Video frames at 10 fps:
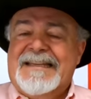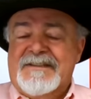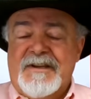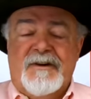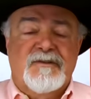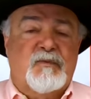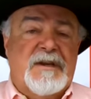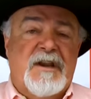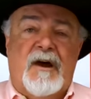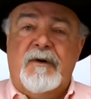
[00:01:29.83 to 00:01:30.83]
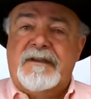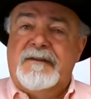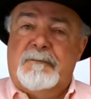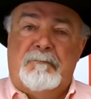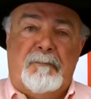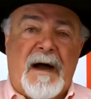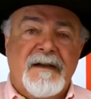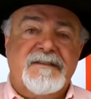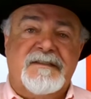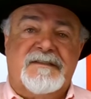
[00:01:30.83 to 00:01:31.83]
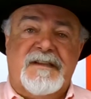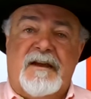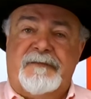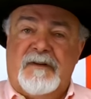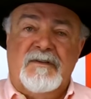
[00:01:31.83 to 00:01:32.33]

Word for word: As near as we know it, the box itself,